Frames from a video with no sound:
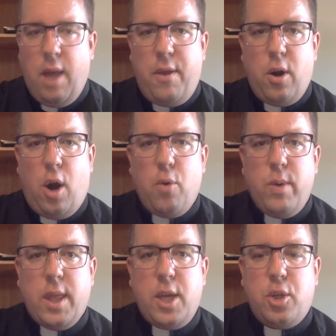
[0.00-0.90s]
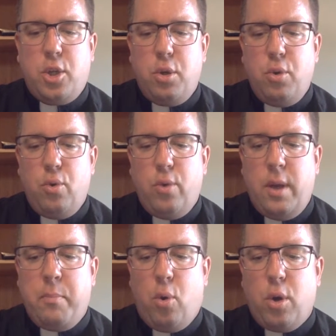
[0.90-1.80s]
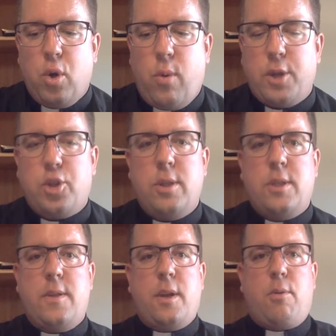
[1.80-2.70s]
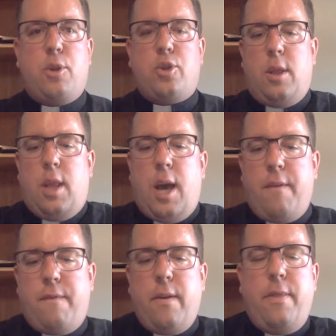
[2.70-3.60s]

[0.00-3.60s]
There are really two important questions in the Christian life,